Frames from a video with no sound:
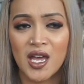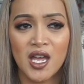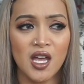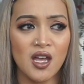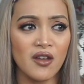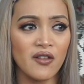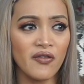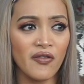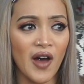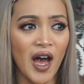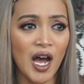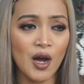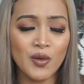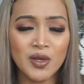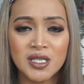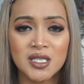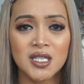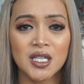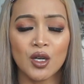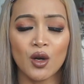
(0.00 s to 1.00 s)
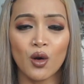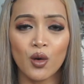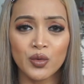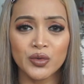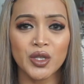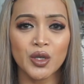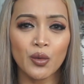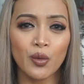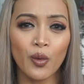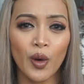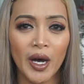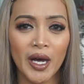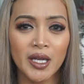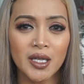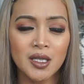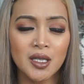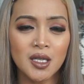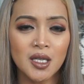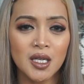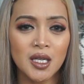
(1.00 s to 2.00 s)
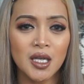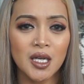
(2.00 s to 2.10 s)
If I was the only one